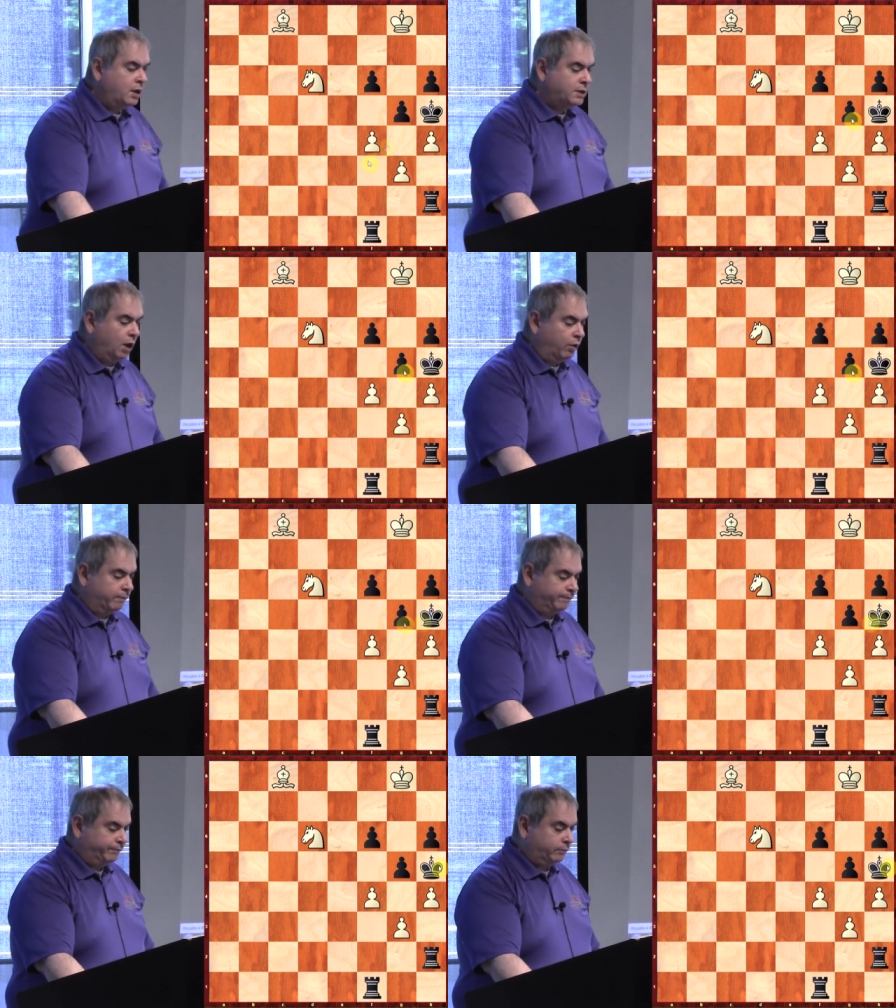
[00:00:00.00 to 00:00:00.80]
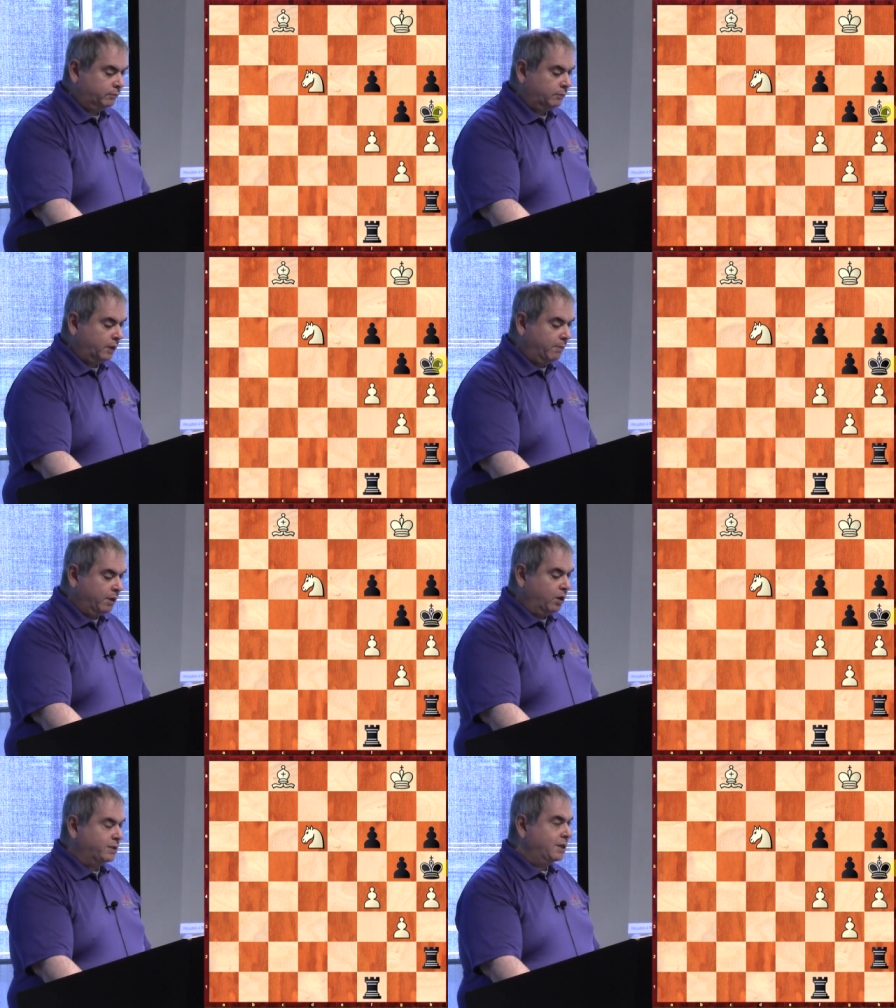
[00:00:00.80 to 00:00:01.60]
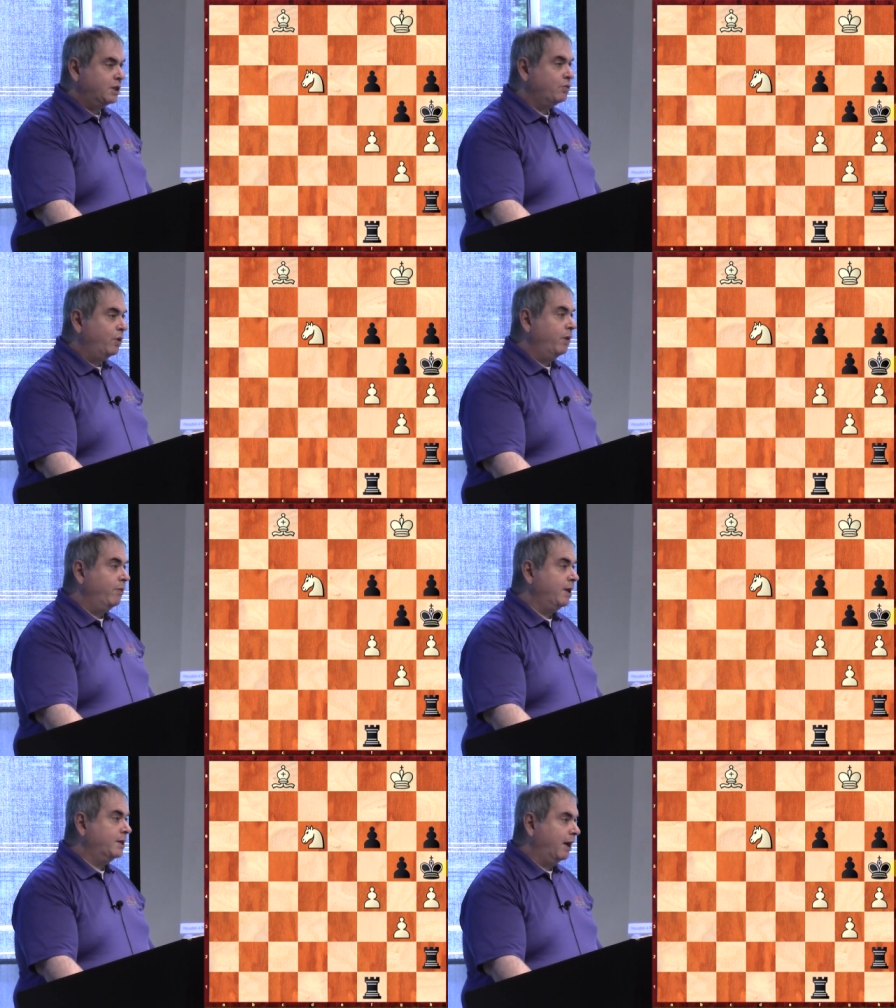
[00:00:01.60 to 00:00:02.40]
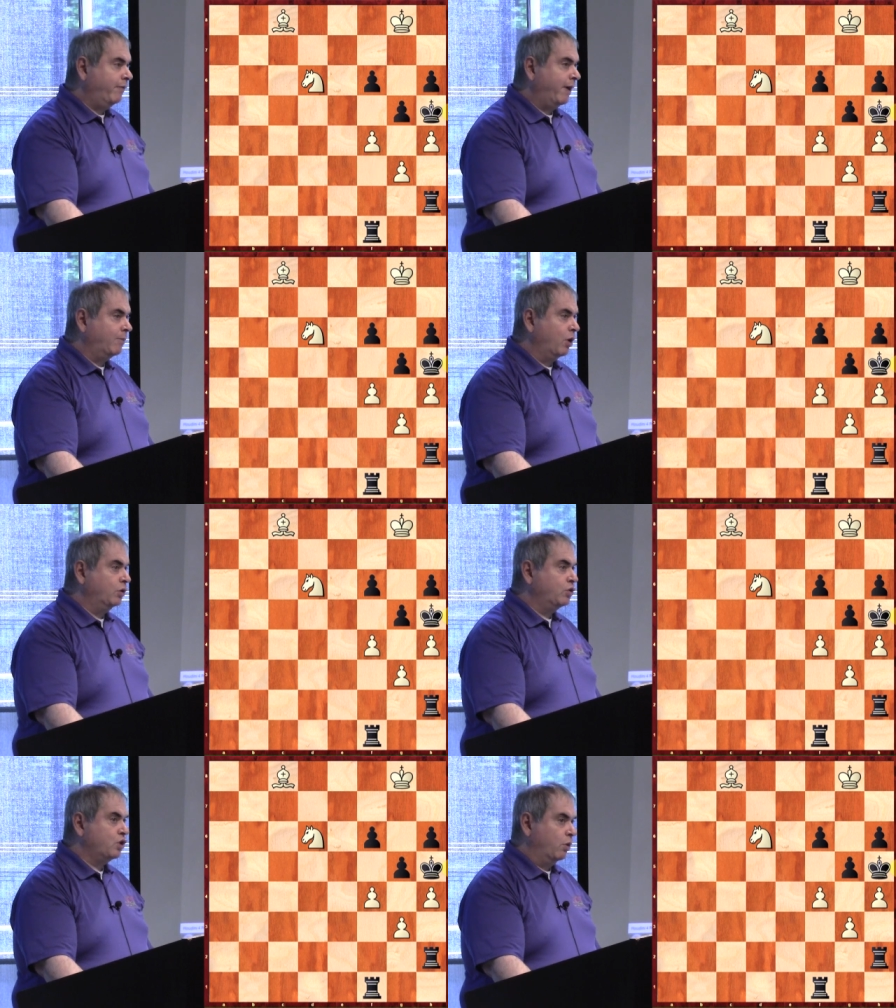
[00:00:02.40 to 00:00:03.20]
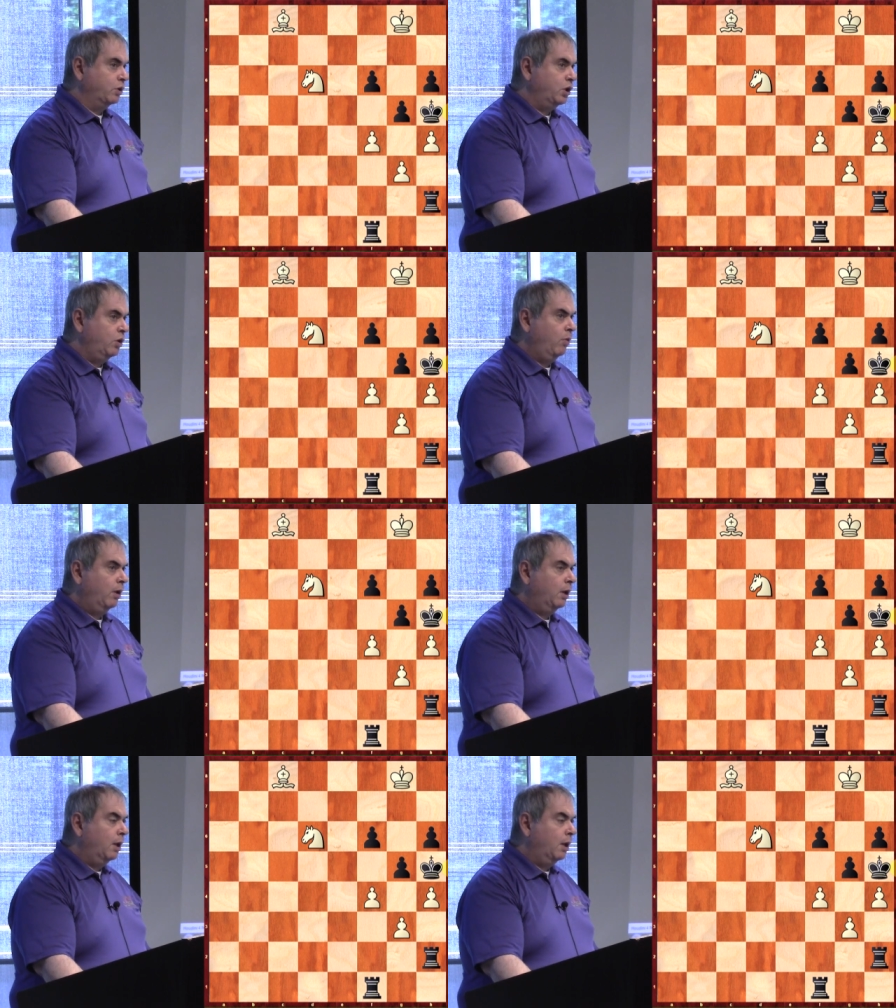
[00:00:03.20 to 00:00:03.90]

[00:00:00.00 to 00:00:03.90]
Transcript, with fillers: So, because this is really, really tough, I'm going to show it to you.